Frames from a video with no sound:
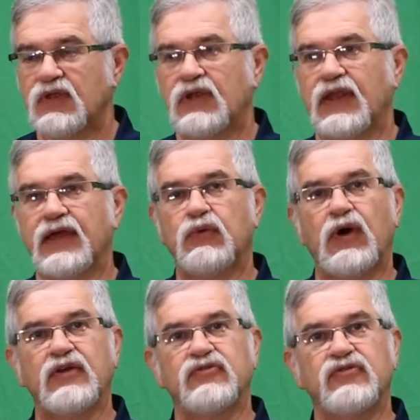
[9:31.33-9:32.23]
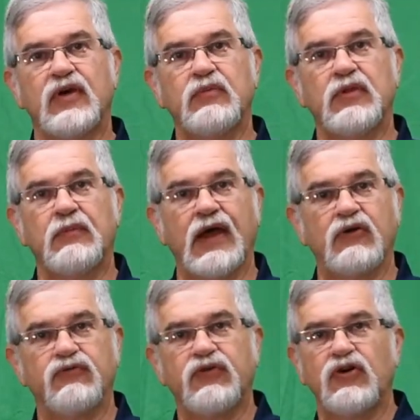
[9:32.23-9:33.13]
Likewise, some of the
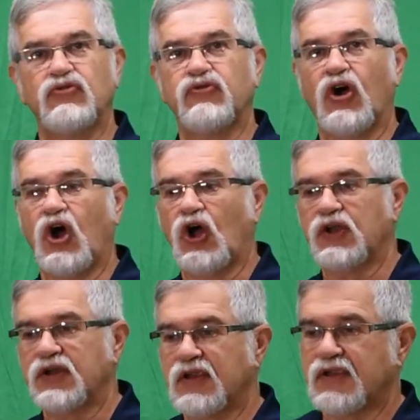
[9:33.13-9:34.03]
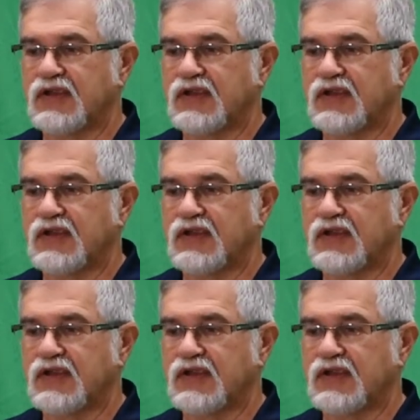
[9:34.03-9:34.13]
microphones on